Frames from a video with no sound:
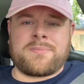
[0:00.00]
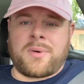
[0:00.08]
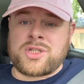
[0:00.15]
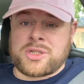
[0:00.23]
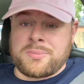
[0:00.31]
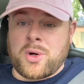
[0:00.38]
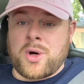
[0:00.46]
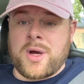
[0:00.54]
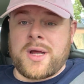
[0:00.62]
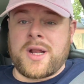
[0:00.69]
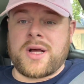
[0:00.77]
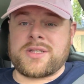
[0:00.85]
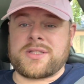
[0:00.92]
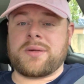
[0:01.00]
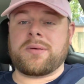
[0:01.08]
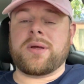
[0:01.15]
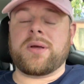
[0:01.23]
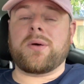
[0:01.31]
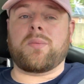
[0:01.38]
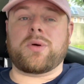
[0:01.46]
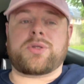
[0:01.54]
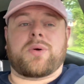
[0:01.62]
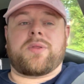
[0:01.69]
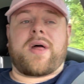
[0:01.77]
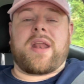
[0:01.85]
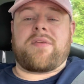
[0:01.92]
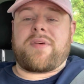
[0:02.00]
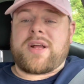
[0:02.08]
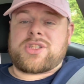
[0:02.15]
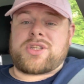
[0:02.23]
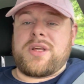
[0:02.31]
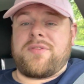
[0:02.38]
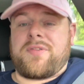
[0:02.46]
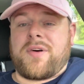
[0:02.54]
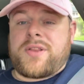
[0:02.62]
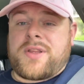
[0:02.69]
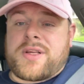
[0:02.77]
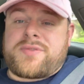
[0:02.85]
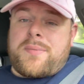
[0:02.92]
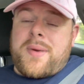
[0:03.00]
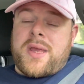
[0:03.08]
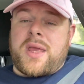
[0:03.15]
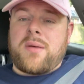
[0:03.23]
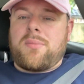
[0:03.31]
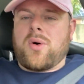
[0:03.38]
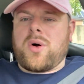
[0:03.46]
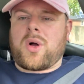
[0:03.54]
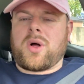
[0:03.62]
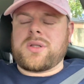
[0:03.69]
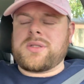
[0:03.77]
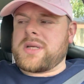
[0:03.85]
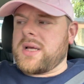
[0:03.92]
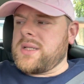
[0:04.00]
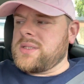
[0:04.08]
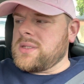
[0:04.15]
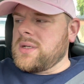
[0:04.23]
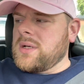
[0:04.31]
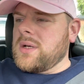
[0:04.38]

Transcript: by supporting us, which will then eventually fund us for making more content.